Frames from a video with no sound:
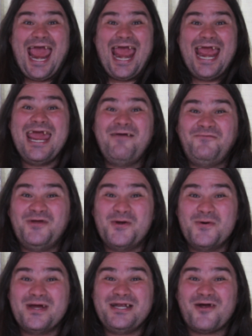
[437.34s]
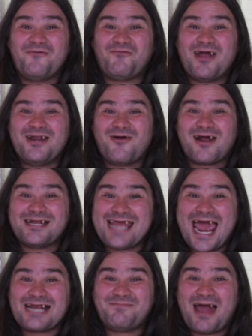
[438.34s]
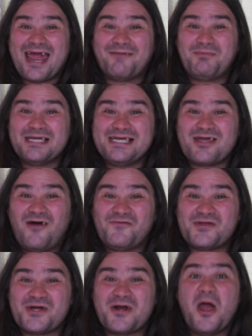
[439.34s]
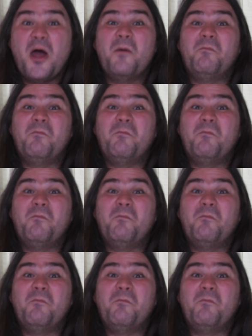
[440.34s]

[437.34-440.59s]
If you and your friend are attacked by a police officer,